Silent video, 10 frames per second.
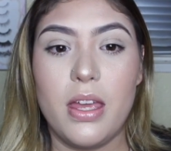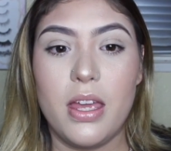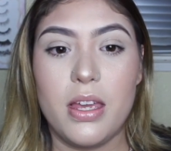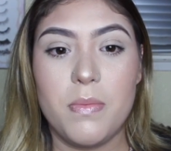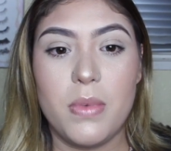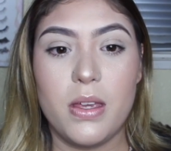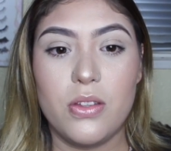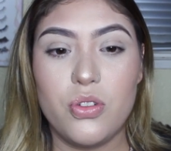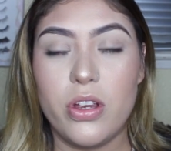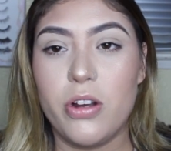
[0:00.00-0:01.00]
it can
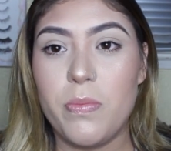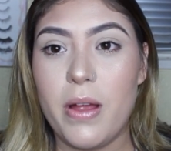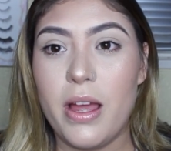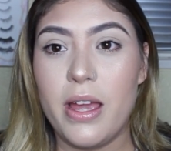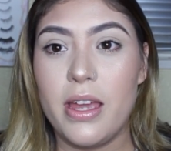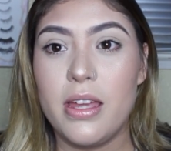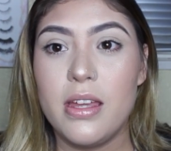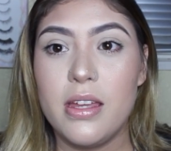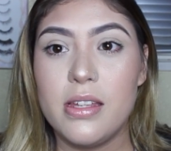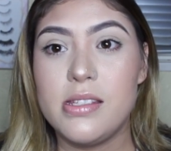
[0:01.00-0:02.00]
be triggered by
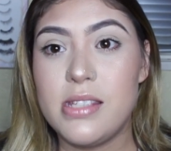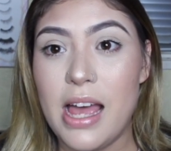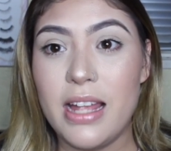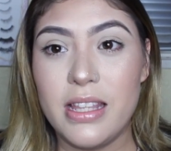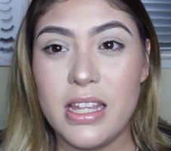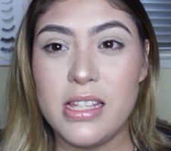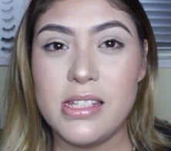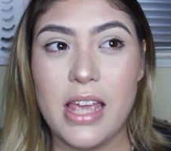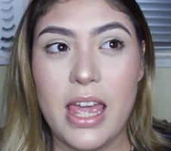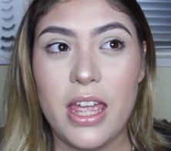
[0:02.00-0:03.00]

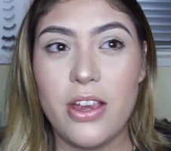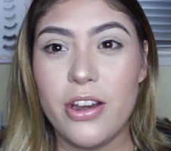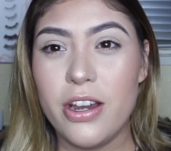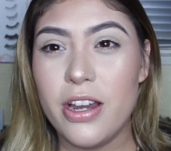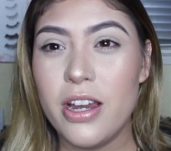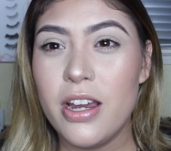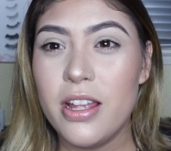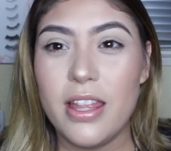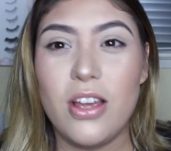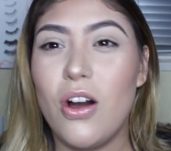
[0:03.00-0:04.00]
sadness, anger,
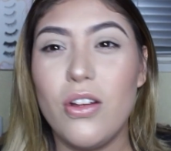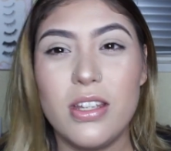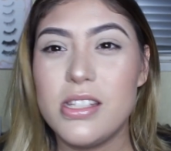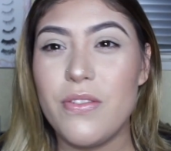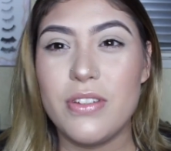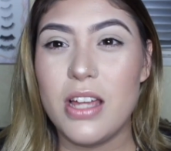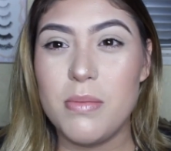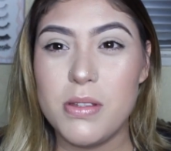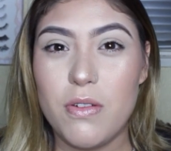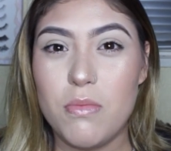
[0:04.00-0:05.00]
like all these different
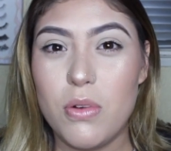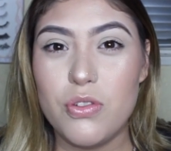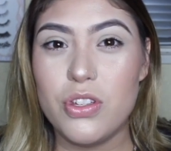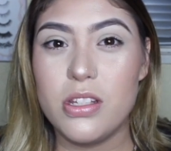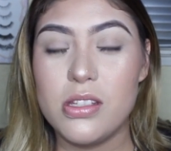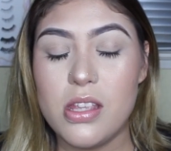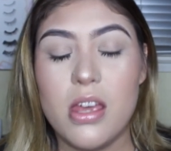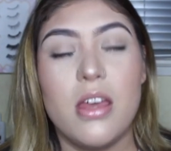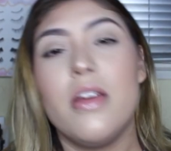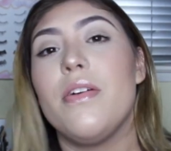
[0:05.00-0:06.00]
types of emotions.
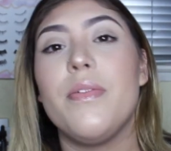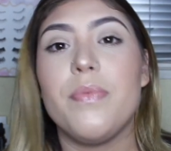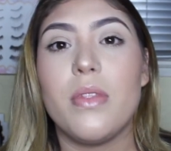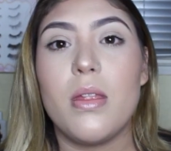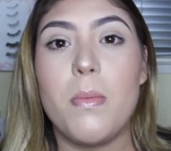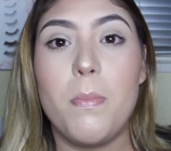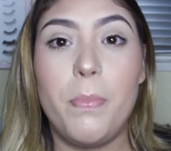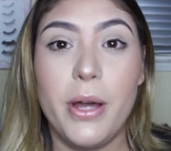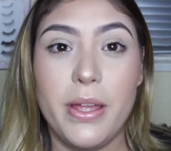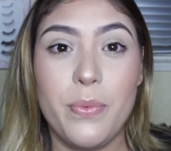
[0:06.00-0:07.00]

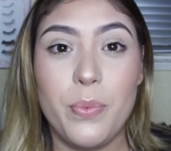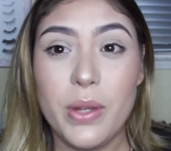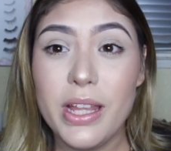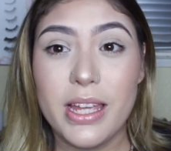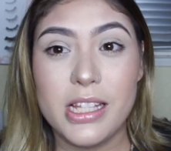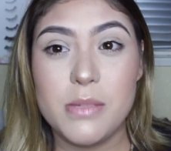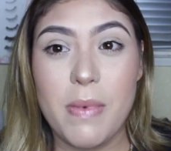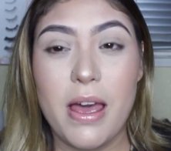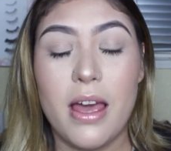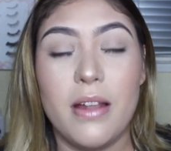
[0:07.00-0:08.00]
But it really gets
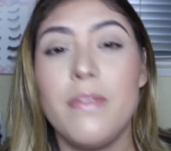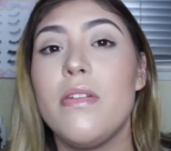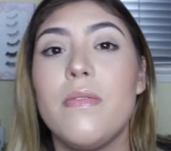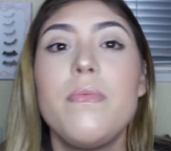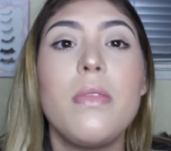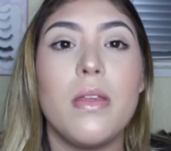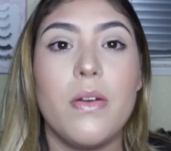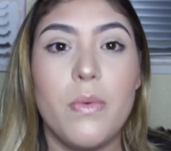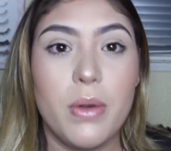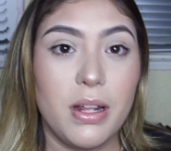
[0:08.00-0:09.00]
bad
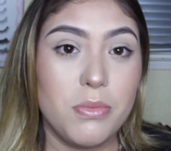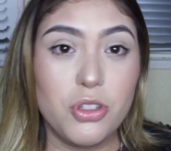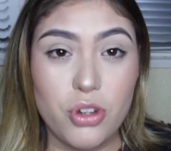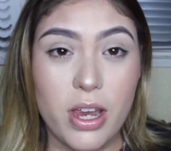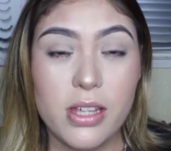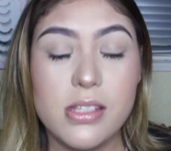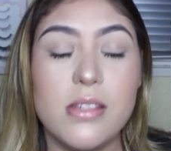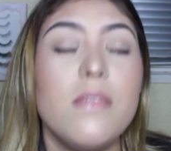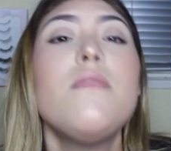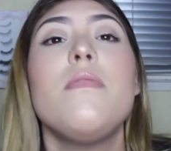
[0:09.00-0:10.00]
when I'm stressed.